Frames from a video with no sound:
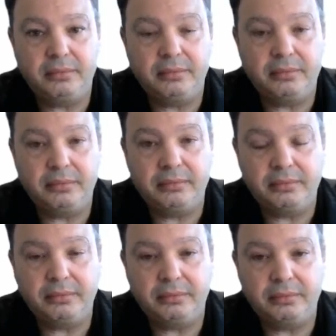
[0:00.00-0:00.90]

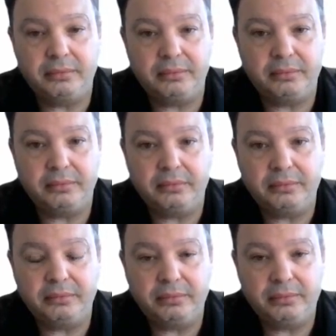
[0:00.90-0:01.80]

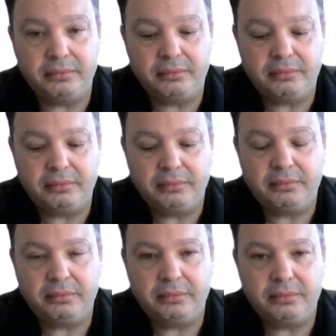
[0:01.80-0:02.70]

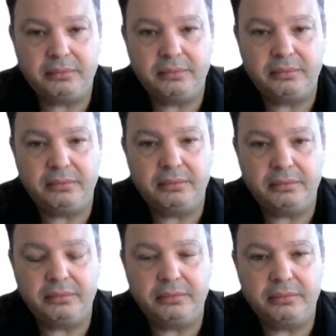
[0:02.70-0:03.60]

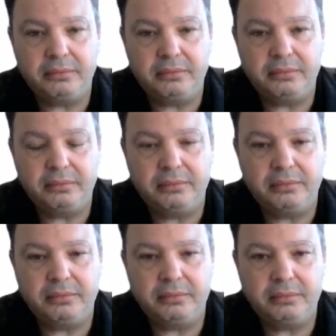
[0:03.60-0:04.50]

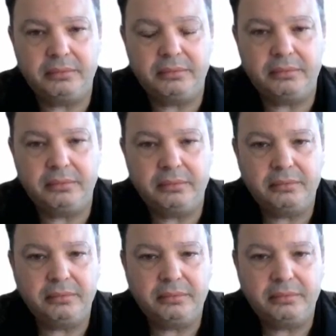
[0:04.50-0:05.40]

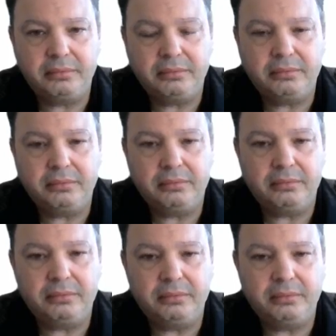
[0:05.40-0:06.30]

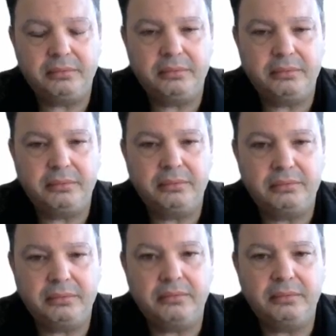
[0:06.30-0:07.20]

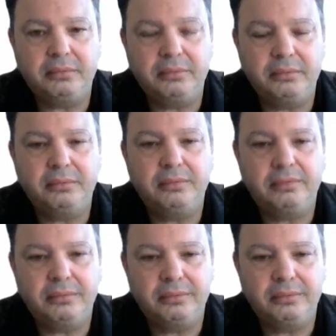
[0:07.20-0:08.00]
[no speech]